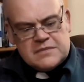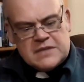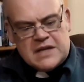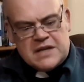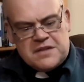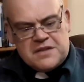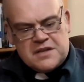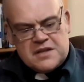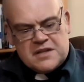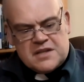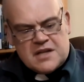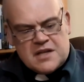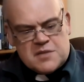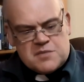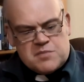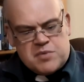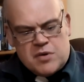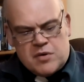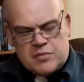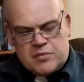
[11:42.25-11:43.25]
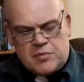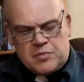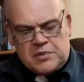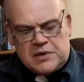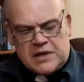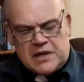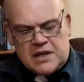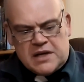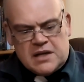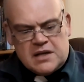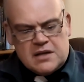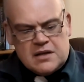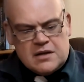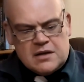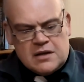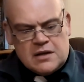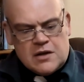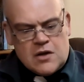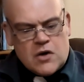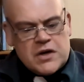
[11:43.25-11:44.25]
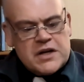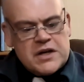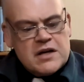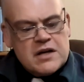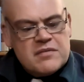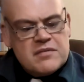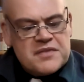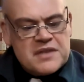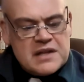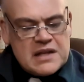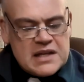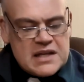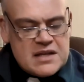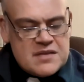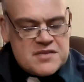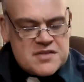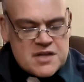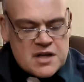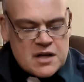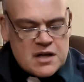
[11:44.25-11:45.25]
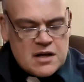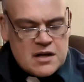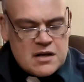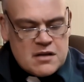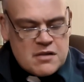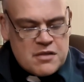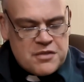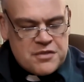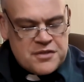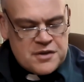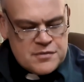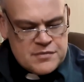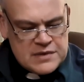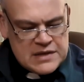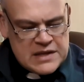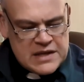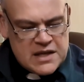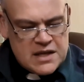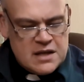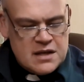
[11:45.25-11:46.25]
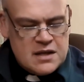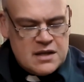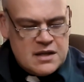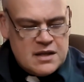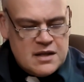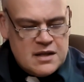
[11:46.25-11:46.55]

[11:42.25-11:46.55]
I think that's probably long enough. The leaves are thoroughly